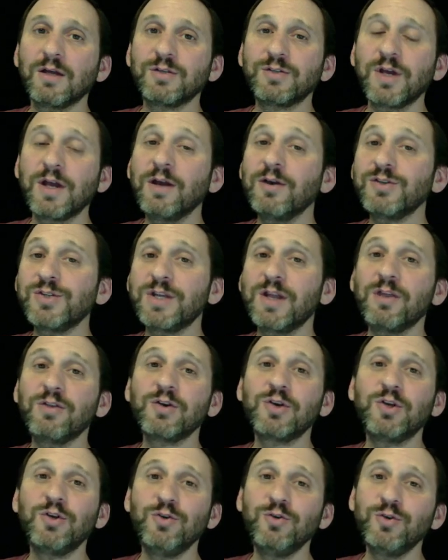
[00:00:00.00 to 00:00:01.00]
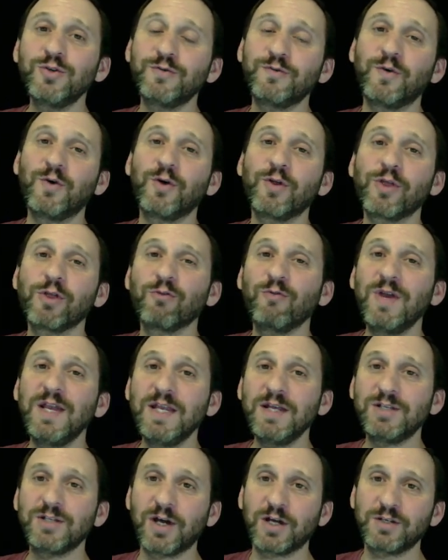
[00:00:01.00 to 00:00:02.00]
So here's another useful
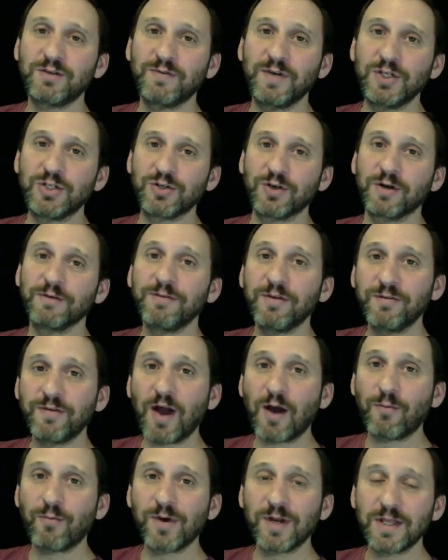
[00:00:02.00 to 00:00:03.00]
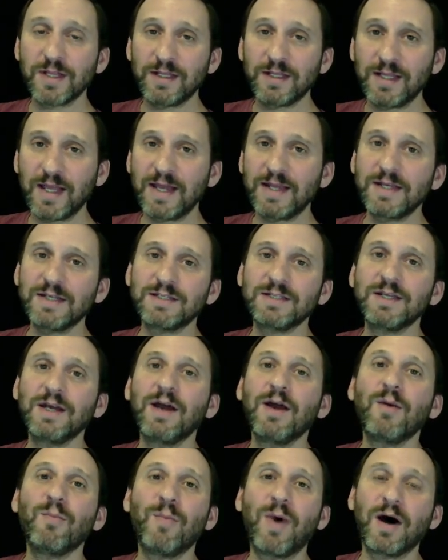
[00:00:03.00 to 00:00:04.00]
3D Touch feature. If you've got one of the latest
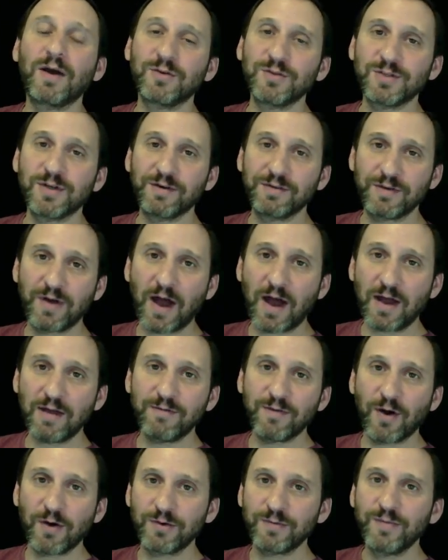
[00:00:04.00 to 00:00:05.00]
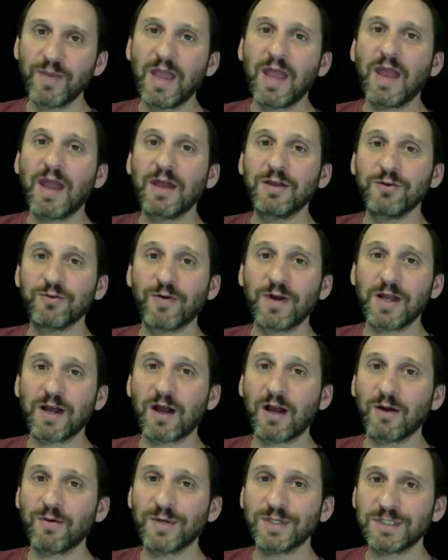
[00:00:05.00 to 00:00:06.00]
models of iPhone and you're running
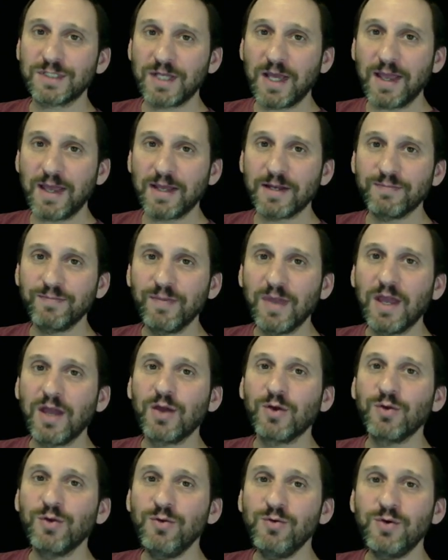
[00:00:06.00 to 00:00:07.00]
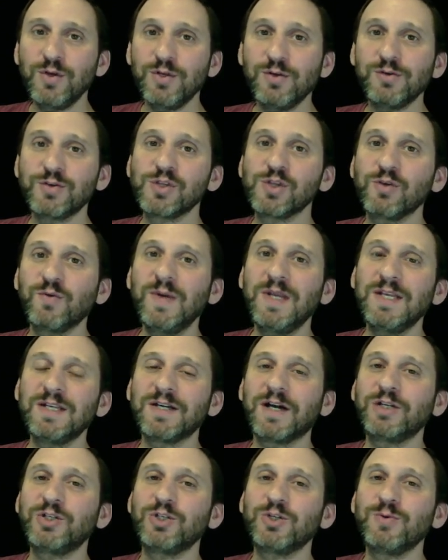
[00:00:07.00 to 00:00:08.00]
iOS 10, you can use 3D
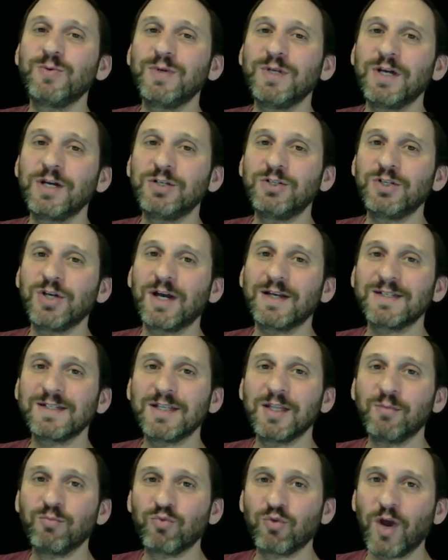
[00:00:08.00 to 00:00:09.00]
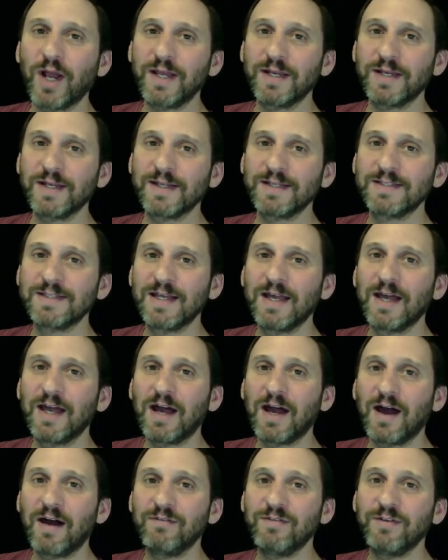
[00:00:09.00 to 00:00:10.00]
Touch to adjust the brightness
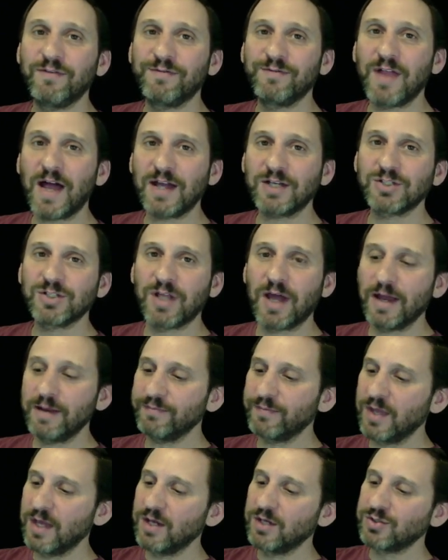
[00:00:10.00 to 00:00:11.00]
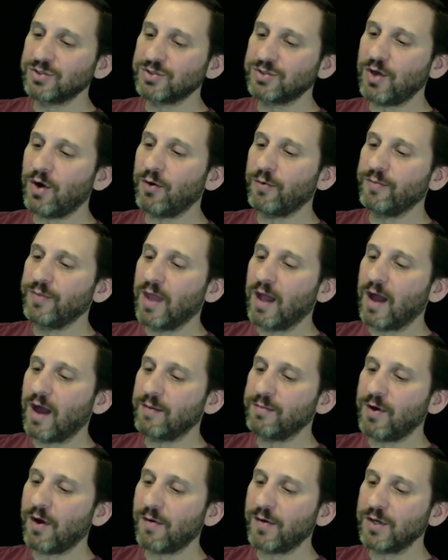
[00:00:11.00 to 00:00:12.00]
of the flashlight. So
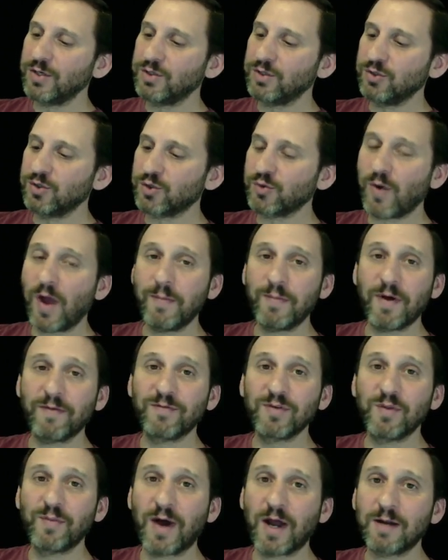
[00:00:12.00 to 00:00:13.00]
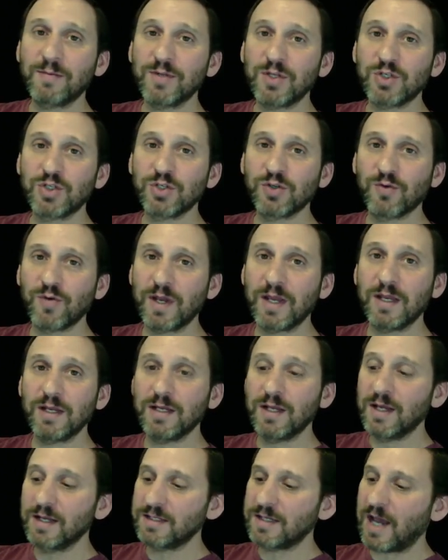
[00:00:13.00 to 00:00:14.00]
I'm going to swipe up from the bottom of the
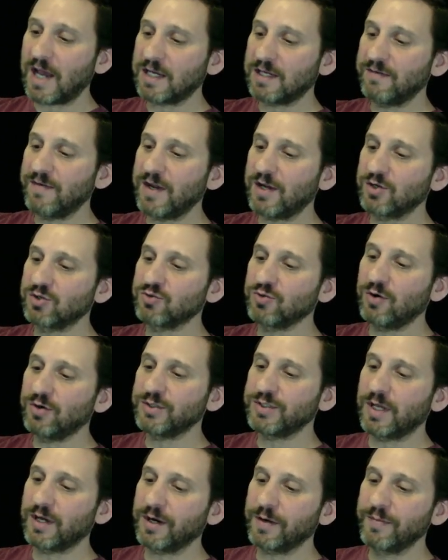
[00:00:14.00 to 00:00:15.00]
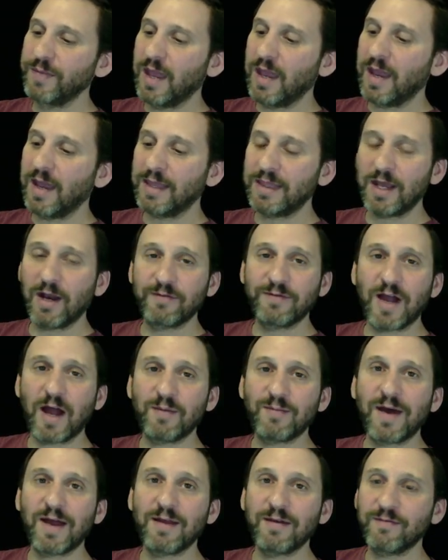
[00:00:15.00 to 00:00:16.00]
screen to activate Control Center. And there I've
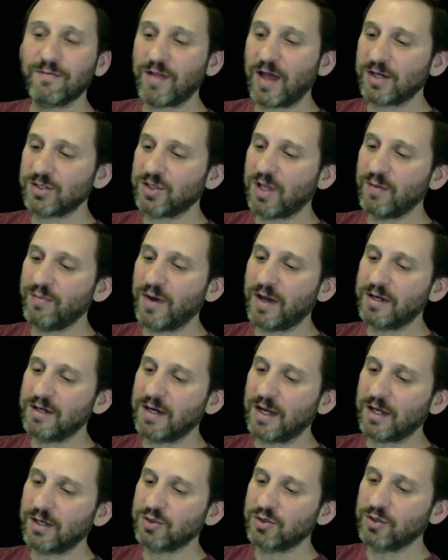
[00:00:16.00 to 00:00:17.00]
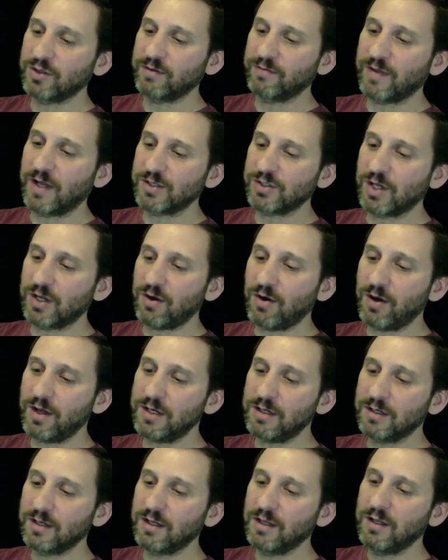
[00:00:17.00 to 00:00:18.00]
got my flashlight button. I can turn the flashlight
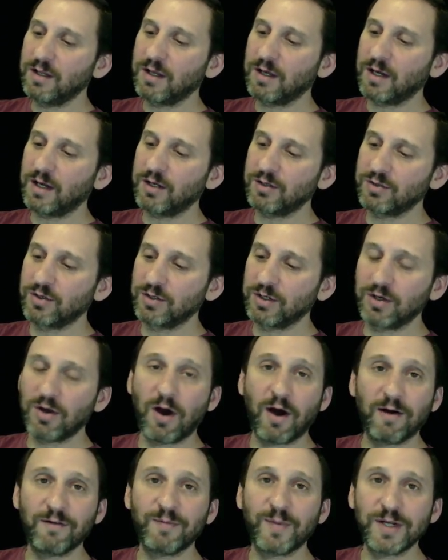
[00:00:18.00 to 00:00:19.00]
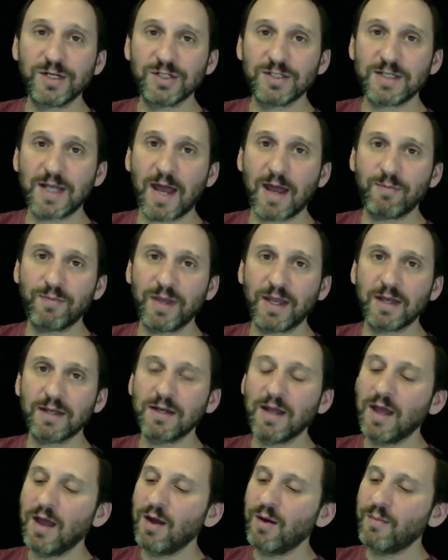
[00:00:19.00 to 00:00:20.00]
on. I can turn it off by just tapping it.
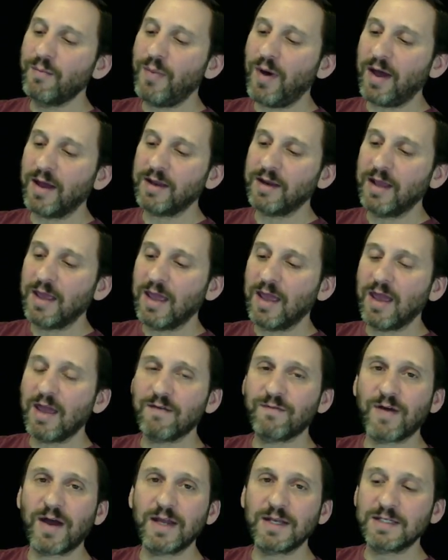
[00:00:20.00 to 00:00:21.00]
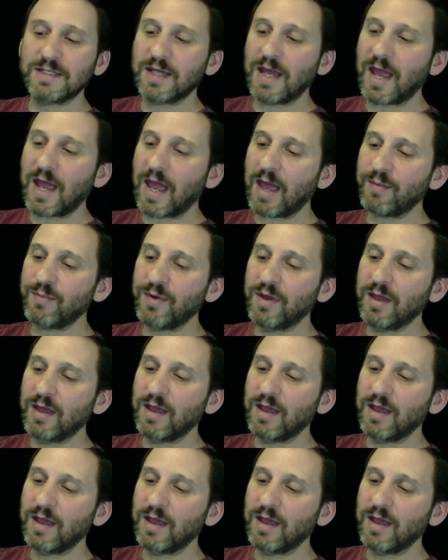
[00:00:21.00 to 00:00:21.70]
But if I tap